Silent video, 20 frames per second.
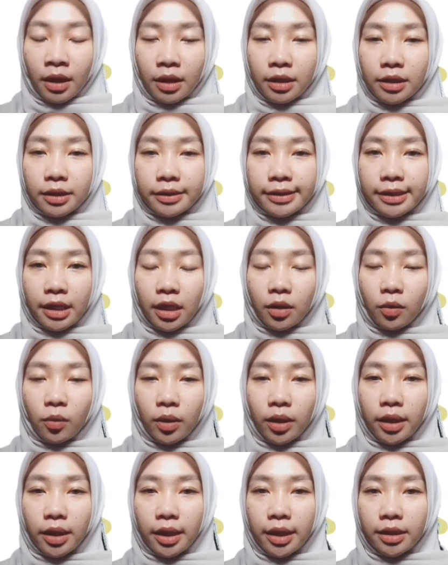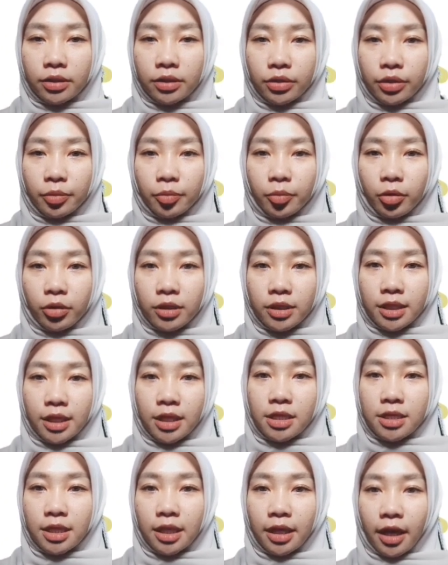The second one is remote
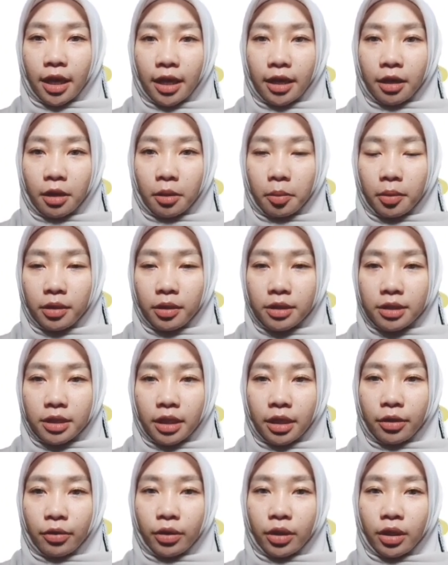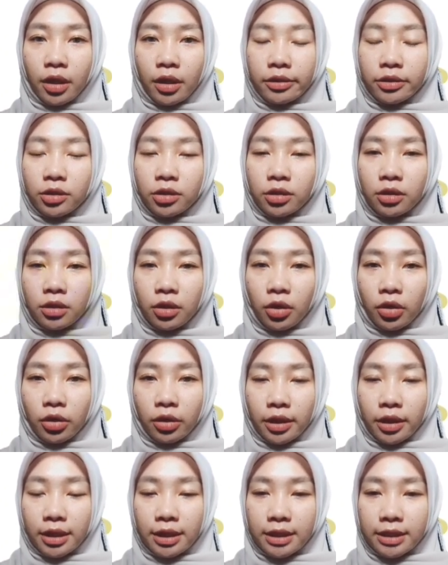sensing enables agricultural
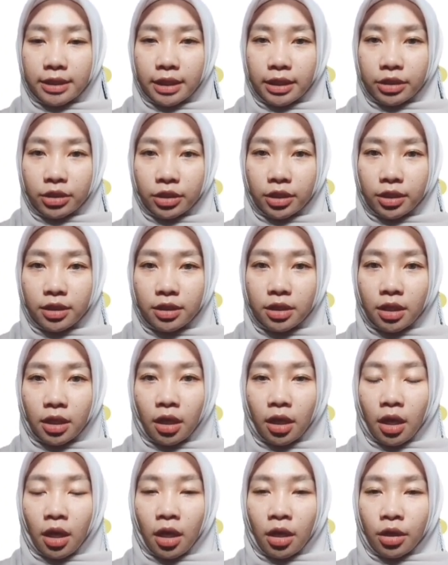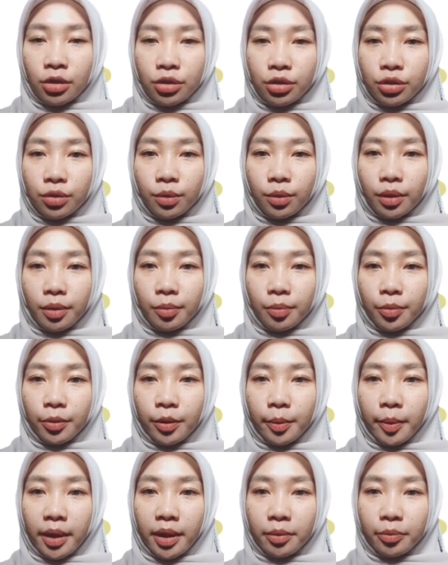organizations to
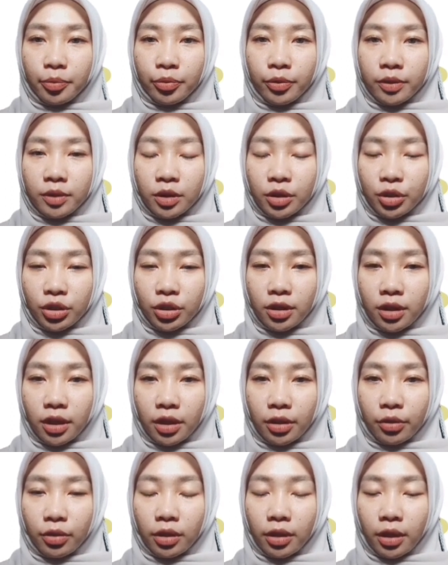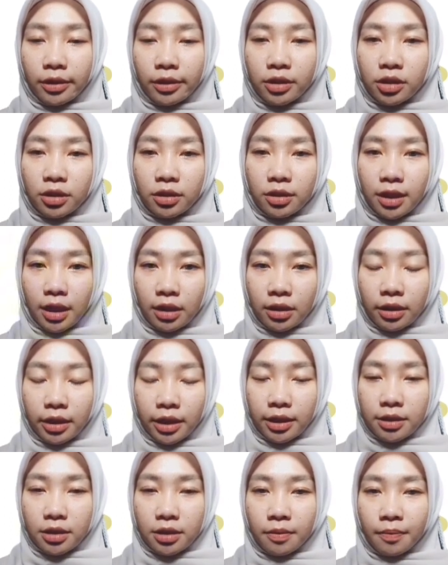implement precision agriculture
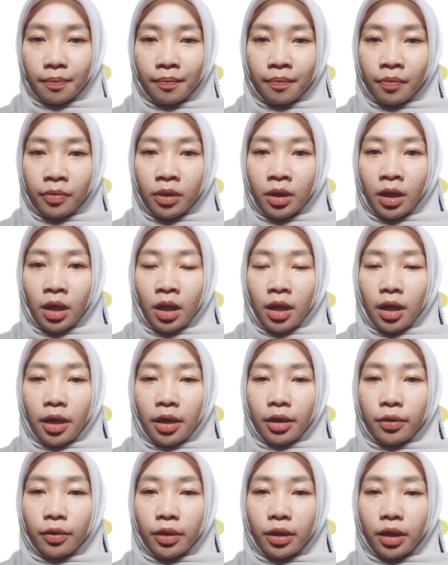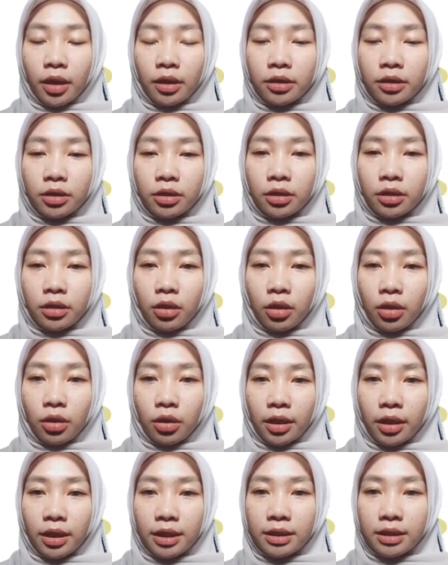techniques. Agricultural
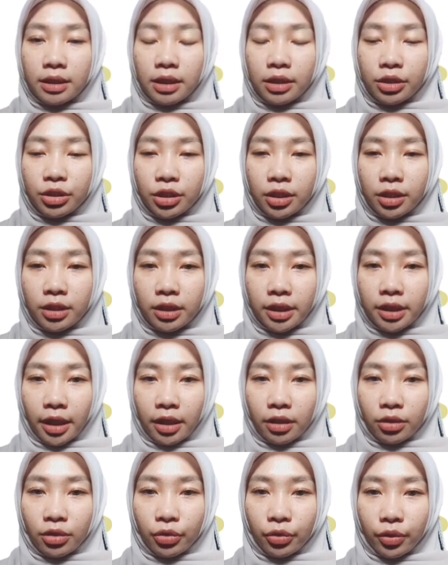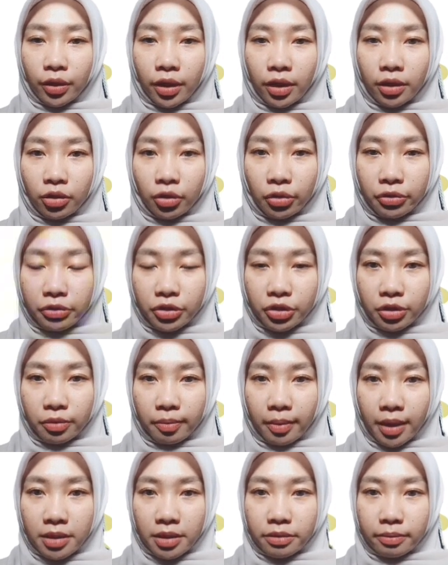organizations can create
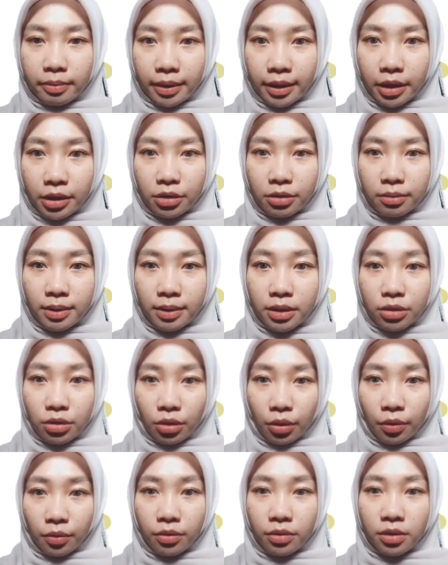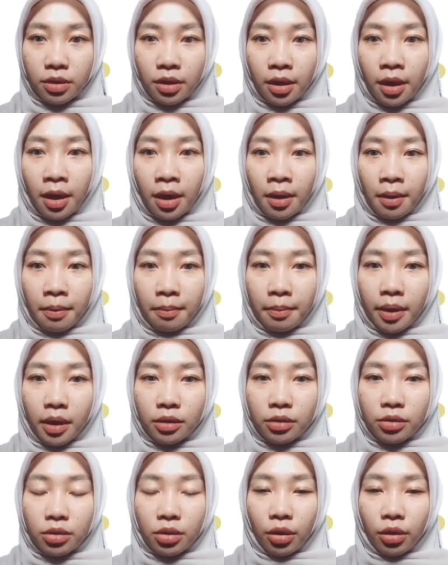customized management zones
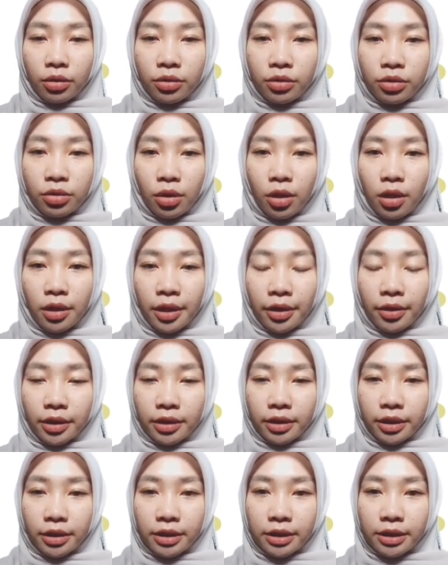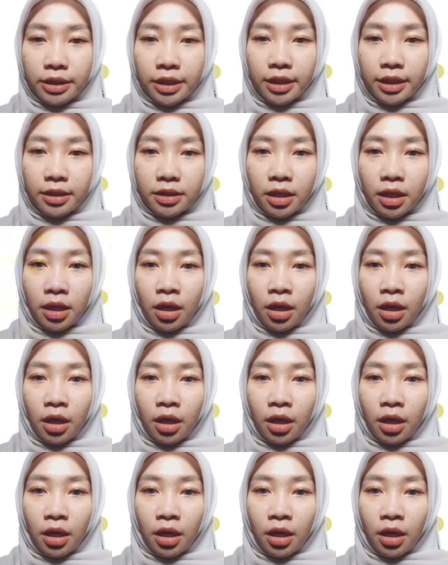based on soil characteristics,